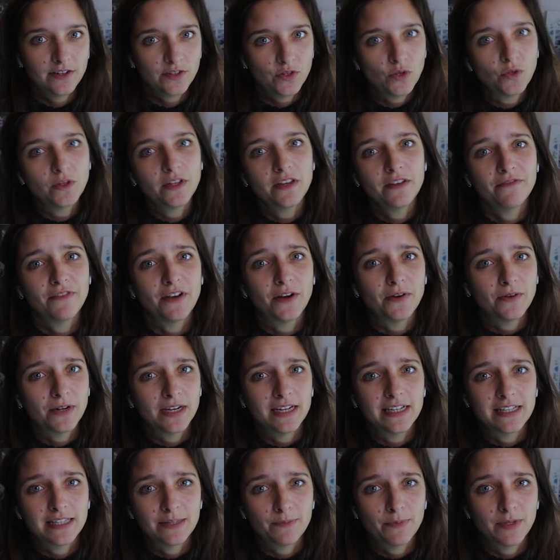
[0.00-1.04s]
There's only
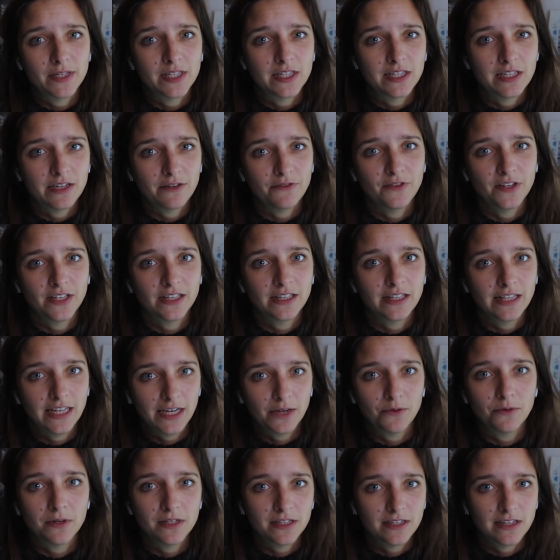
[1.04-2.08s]
very specific
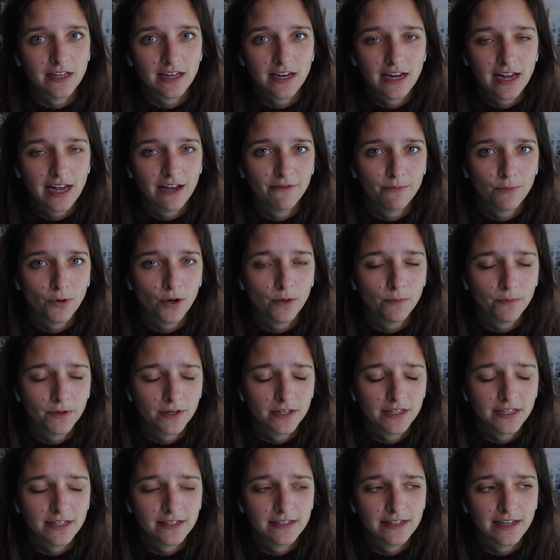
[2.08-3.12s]
liquids that have
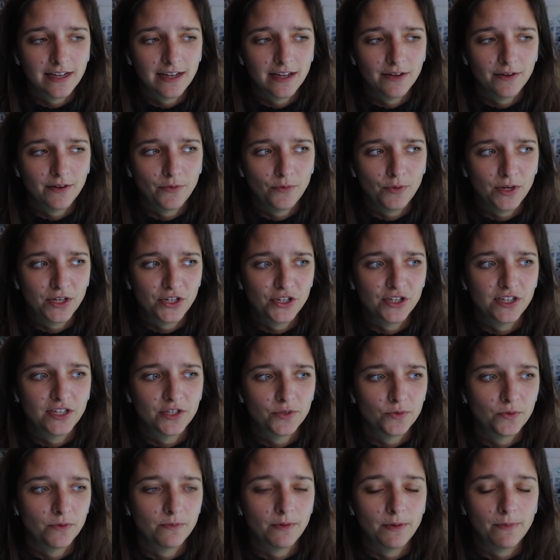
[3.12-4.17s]
properties that in which
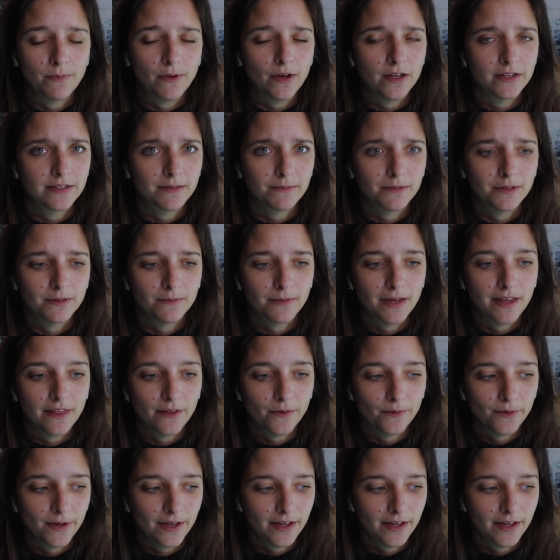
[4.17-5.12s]
this would be possible, by the